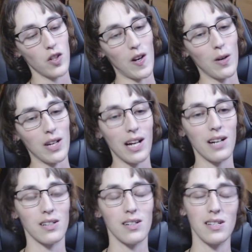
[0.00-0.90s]
generating
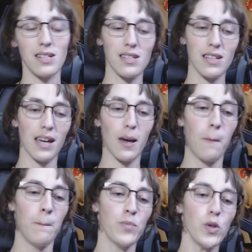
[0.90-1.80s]
characters, and it's like,
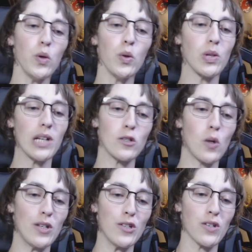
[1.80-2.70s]
you look like
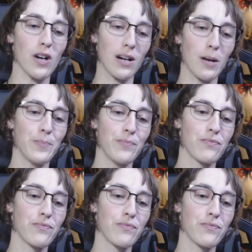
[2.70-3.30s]
Tony Stark.